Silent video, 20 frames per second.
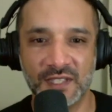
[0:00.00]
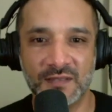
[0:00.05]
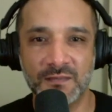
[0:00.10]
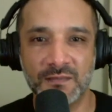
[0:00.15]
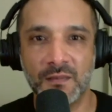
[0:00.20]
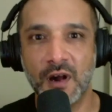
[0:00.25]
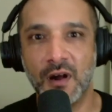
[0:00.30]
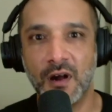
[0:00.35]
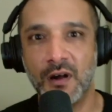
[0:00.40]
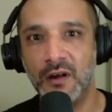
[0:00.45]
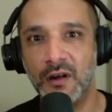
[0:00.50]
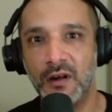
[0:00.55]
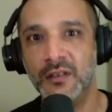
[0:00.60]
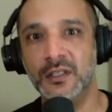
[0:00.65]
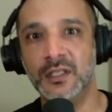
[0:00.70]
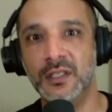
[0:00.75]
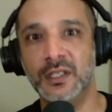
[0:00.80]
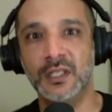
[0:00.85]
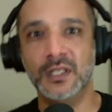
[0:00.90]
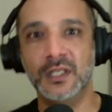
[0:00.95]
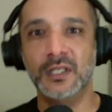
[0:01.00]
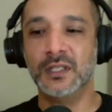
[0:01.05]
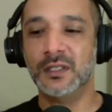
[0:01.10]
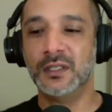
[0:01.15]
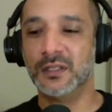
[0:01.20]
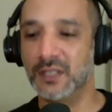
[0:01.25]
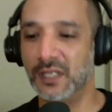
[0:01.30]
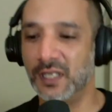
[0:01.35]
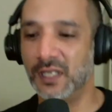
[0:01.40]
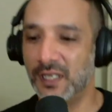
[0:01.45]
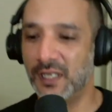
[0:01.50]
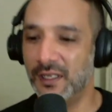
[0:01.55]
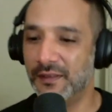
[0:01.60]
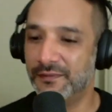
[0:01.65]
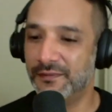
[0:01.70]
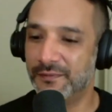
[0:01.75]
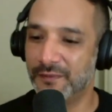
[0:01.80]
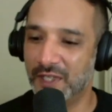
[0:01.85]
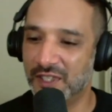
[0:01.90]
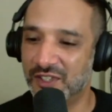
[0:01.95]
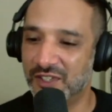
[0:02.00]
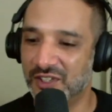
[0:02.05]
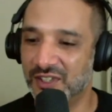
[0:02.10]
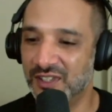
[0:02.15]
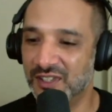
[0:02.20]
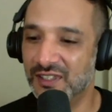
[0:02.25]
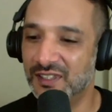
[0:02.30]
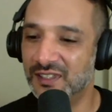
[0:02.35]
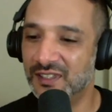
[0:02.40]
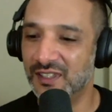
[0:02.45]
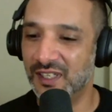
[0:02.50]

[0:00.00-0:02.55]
small fridge.